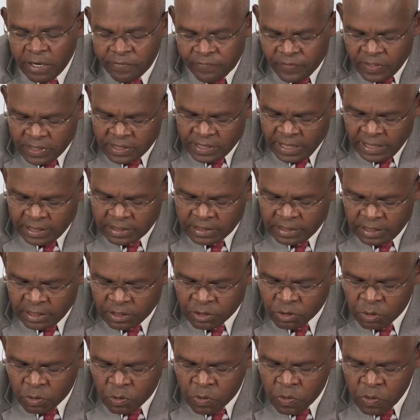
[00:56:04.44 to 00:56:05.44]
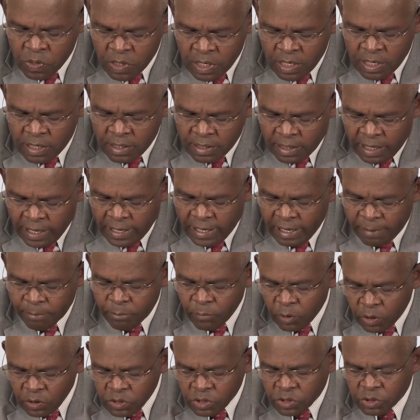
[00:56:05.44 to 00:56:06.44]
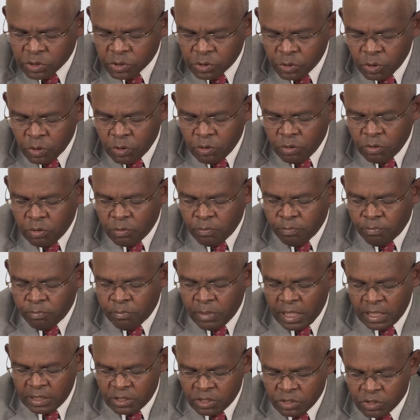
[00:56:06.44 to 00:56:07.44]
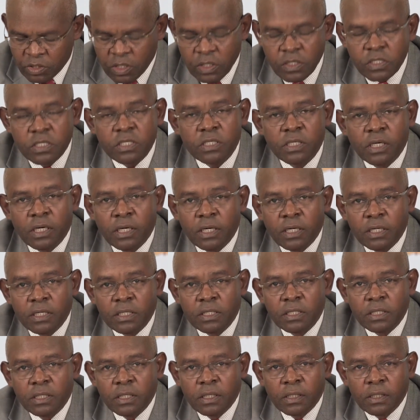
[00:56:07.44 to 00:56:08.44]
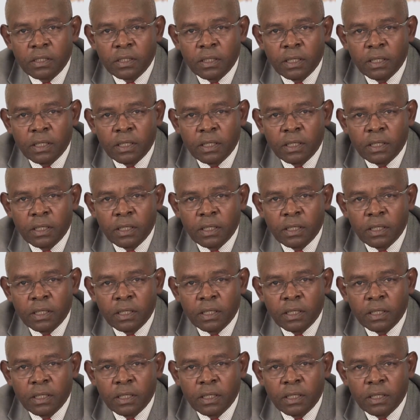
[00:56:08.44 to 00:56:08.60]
private sector. So I am not so much concerned